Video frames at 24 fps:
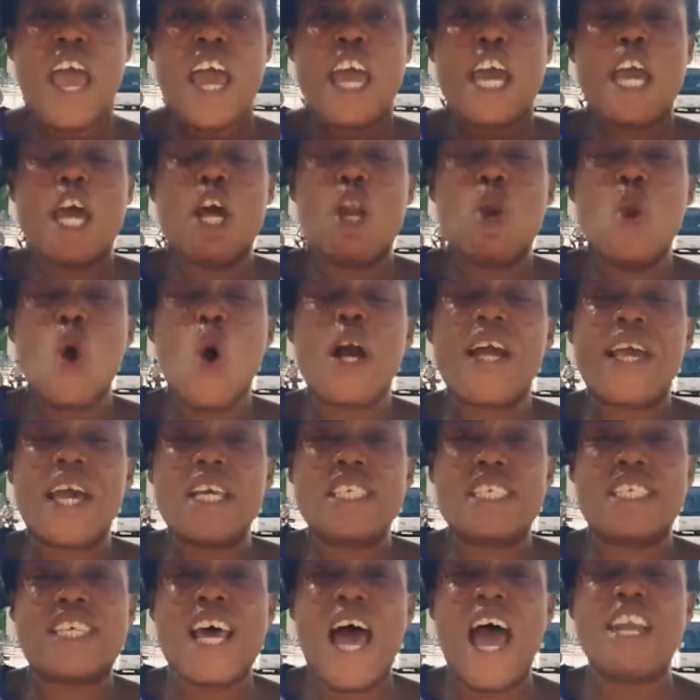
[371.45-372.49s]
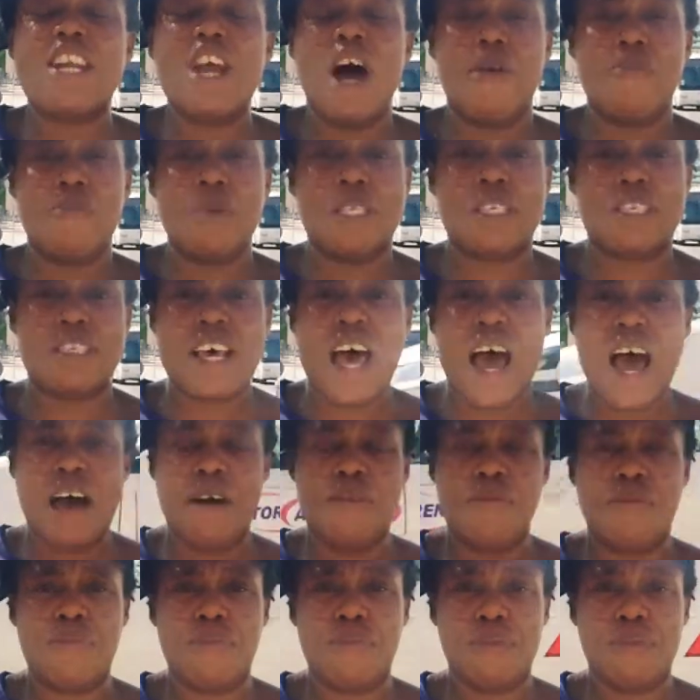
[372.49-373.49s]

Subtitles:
He looked inside of himself.